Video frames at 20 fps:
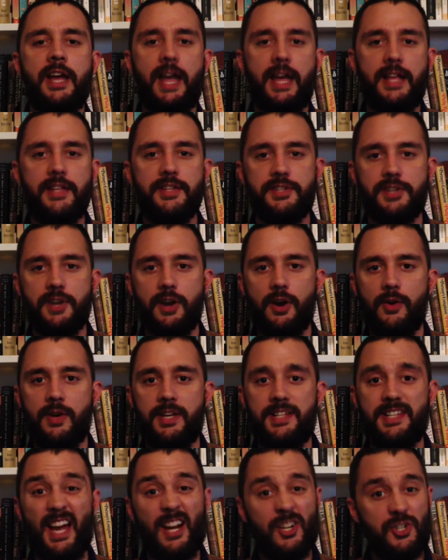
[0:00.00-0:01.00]
And so
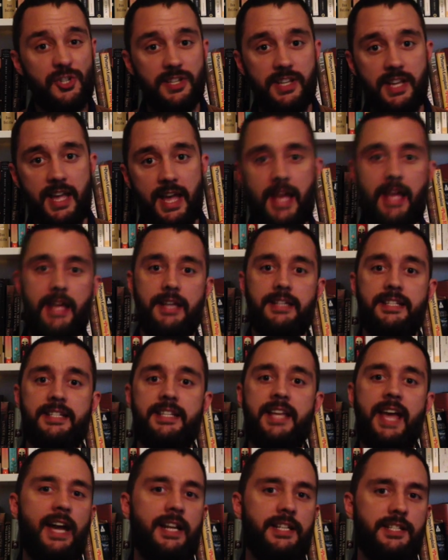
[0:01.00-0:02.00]
he's actually a
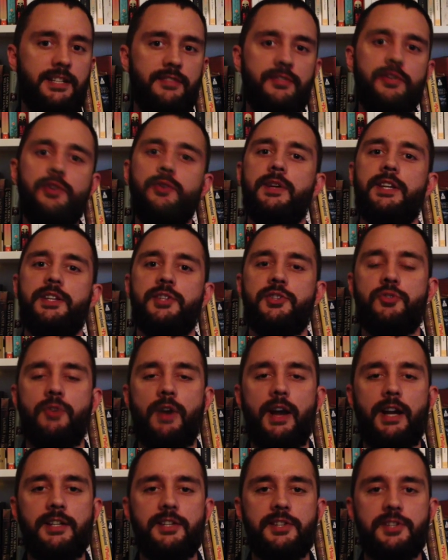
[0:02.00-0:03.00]
detective who is
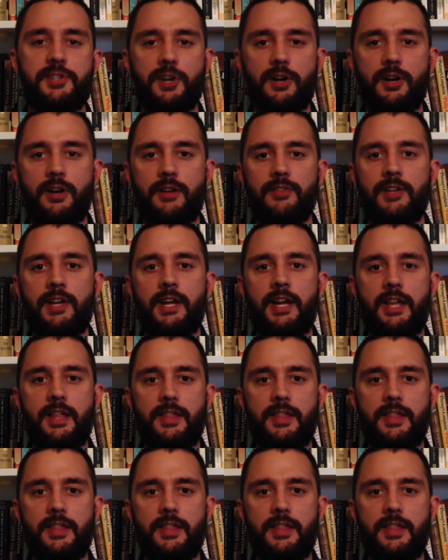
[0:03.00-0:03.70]
trying to solve